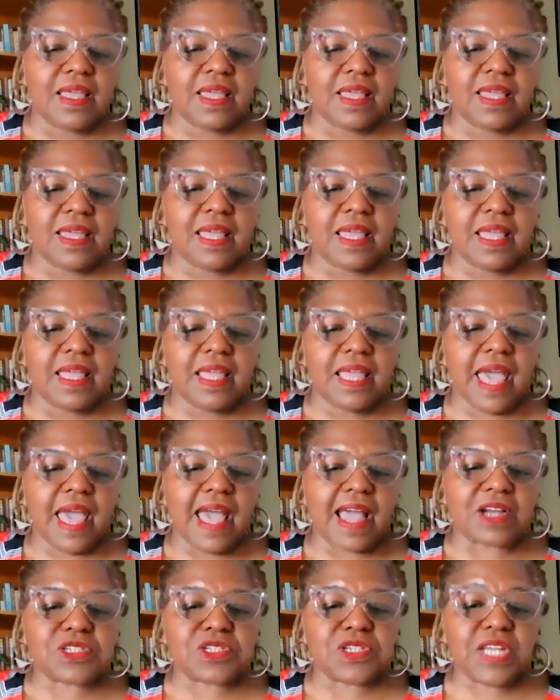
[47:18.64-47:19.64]
he
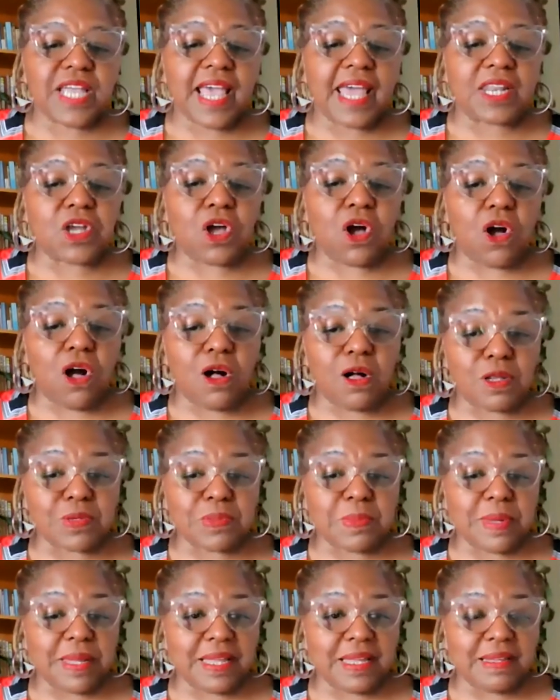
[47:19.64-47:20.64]
actually had called
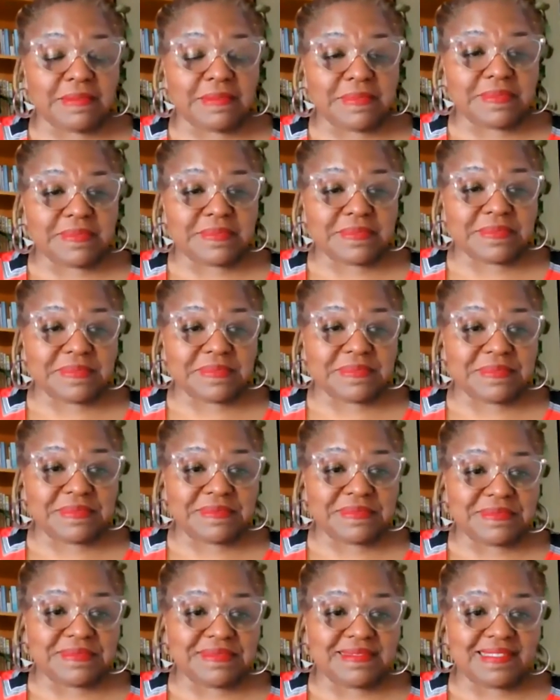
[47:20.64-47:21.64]
me,
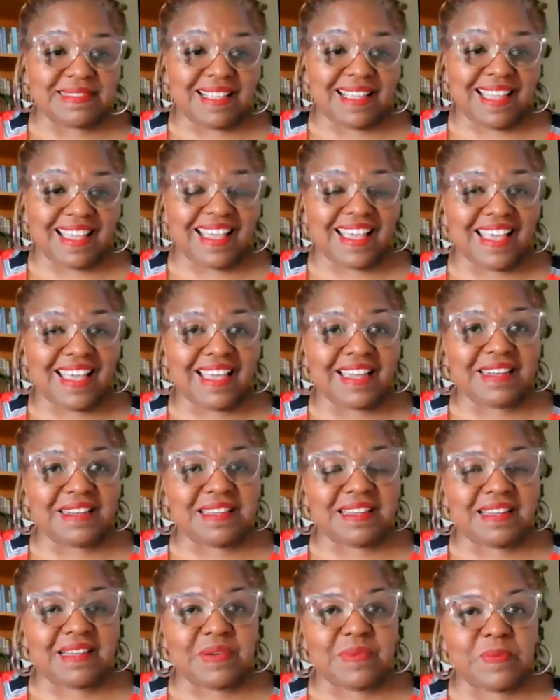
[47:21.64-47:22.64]
and
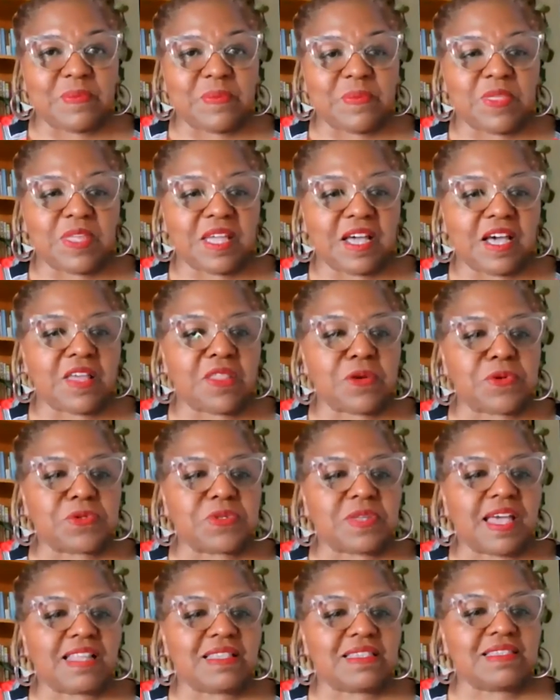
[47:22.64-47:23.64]
the
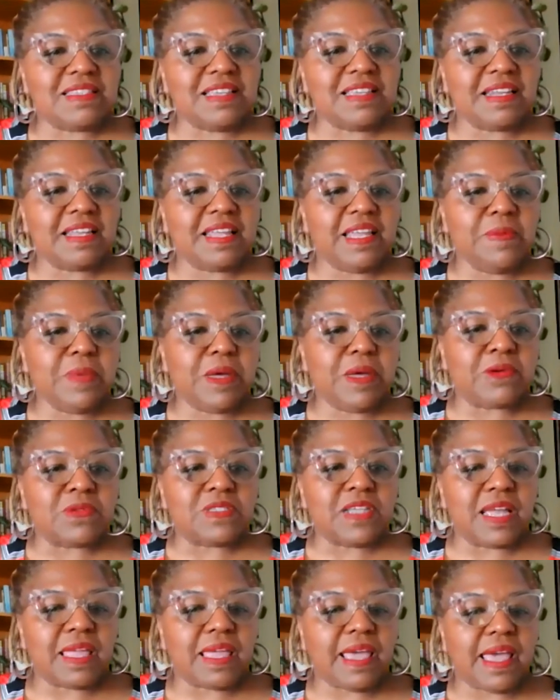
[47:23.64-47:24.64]
others had sent emails
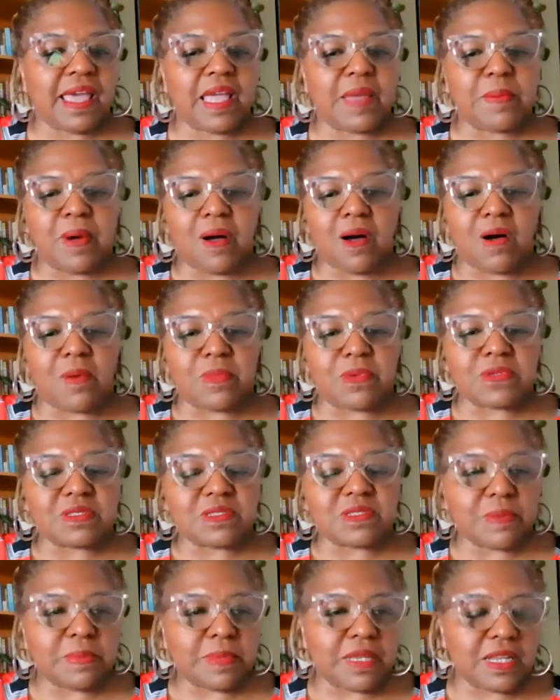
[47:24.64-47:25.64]
that came
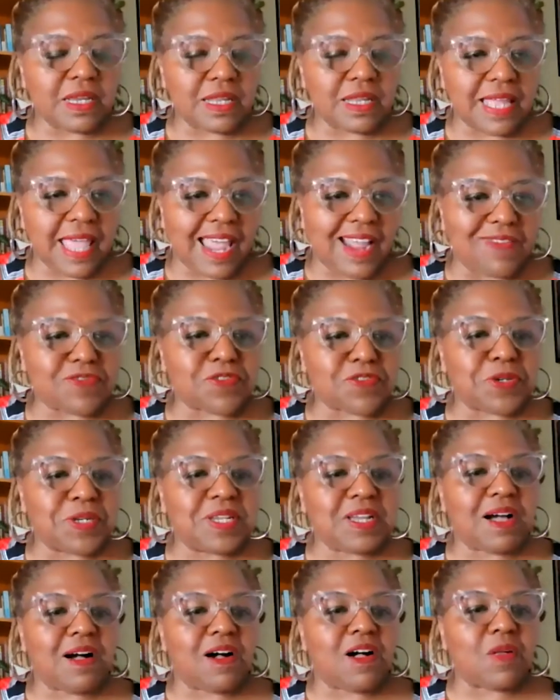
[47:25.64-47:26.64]
almost immediately after he
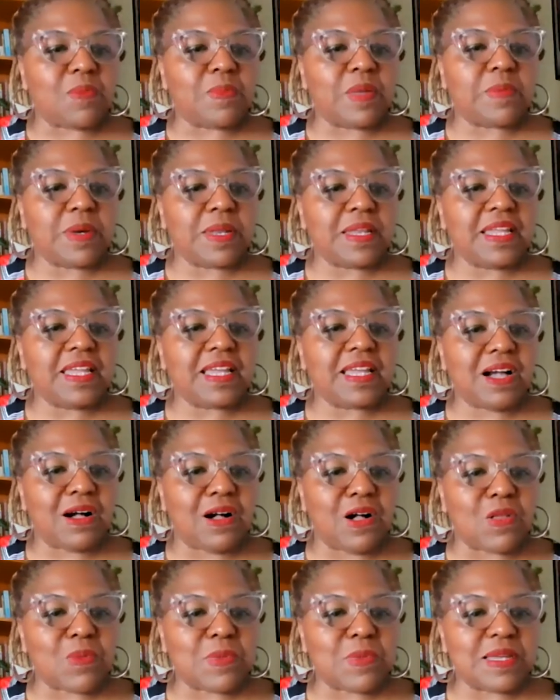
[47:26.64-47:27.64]
called me, but he had
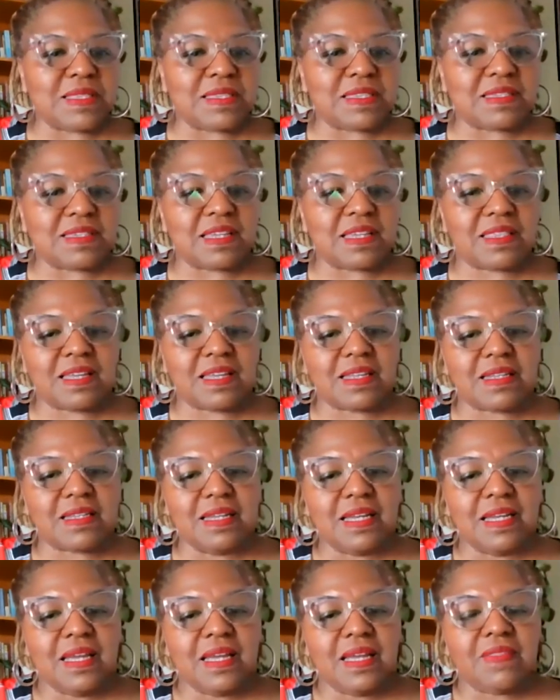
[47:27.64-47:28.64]
called me and said that
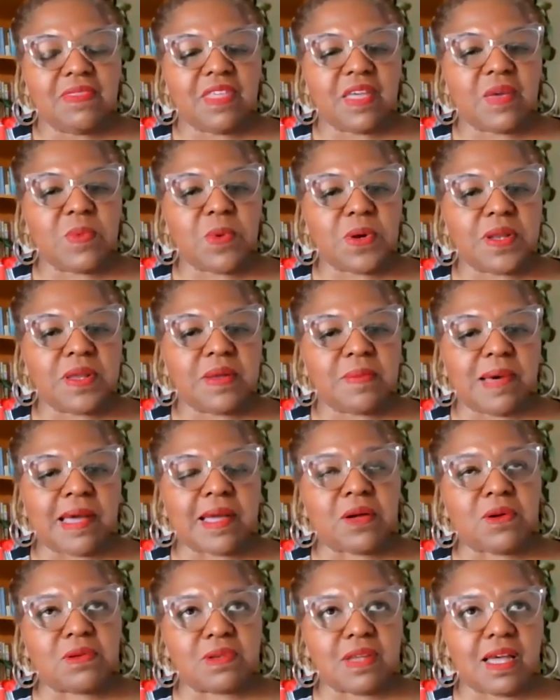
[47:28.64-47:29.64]
they wanted,
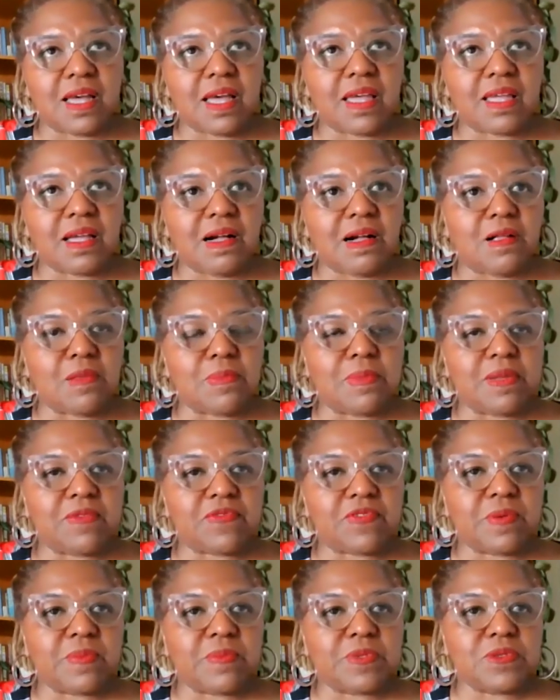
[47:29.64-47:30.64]
Michael Nye called me
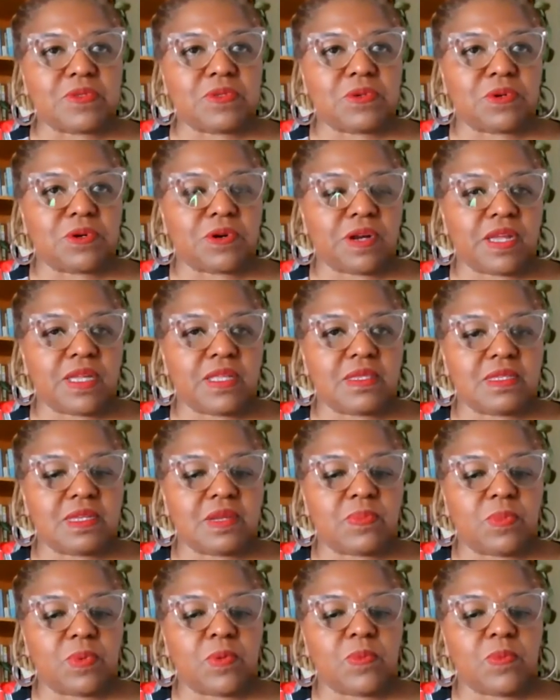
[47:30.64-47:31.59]
from Story and said,